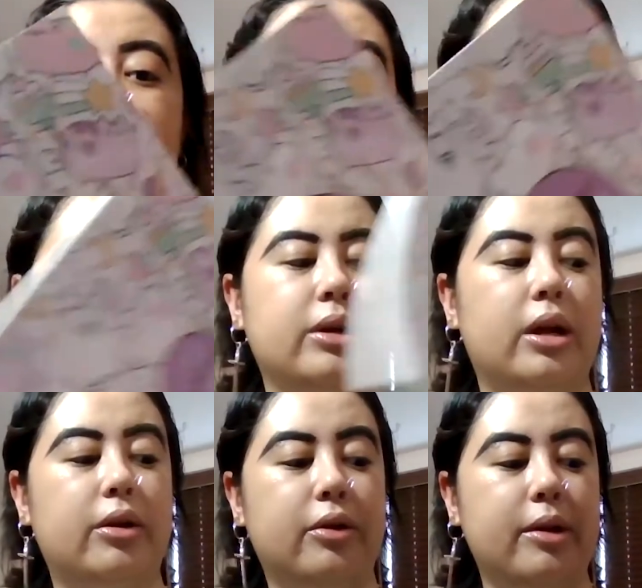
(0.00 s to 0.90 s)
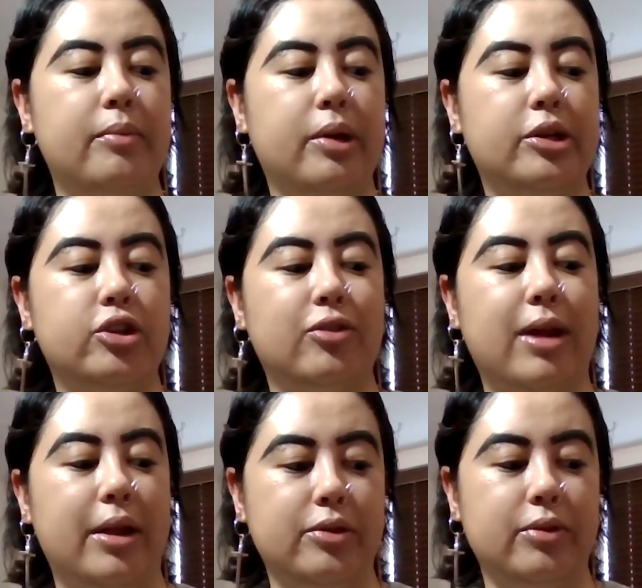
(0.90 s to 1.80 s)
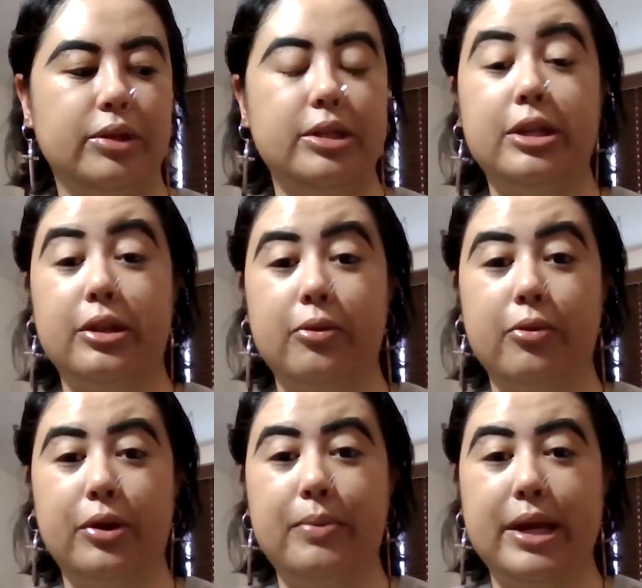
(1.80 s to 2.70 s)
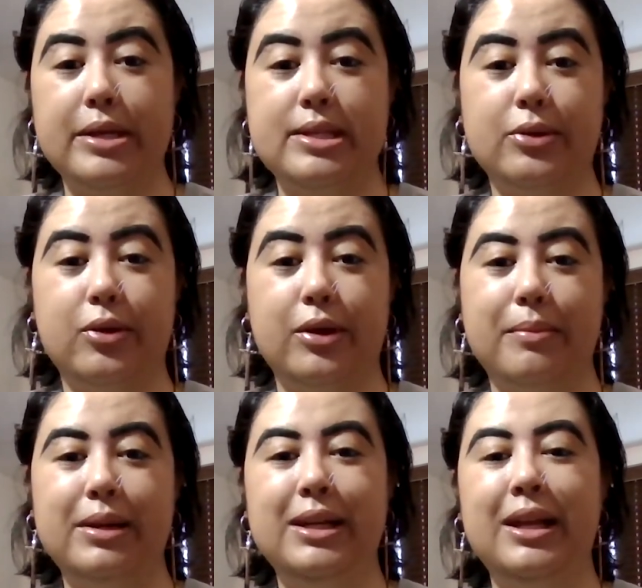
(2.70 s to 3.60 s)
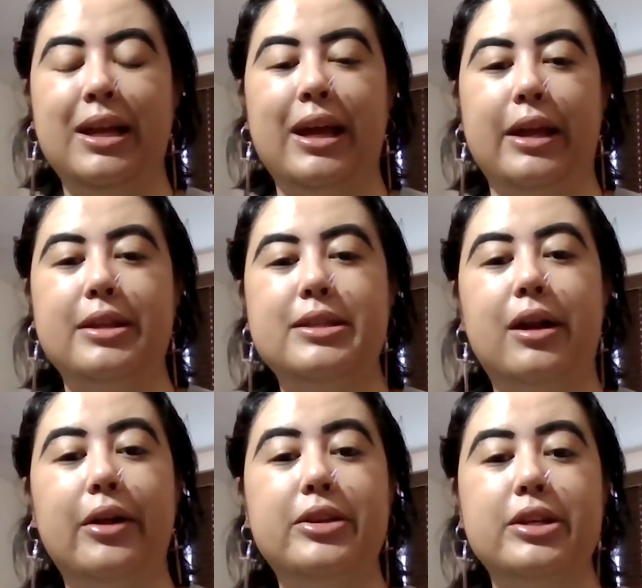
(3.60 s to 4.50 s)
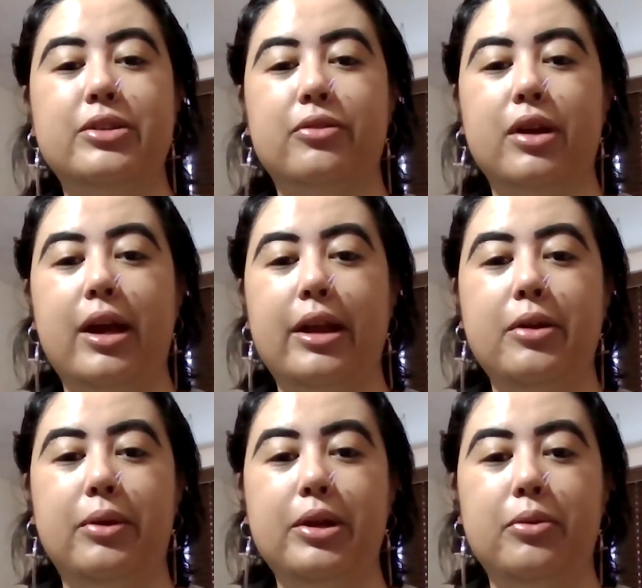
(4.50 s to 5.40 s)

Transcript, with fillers: The adult coloring book trend really took the world by storm. And it's not just for anyone who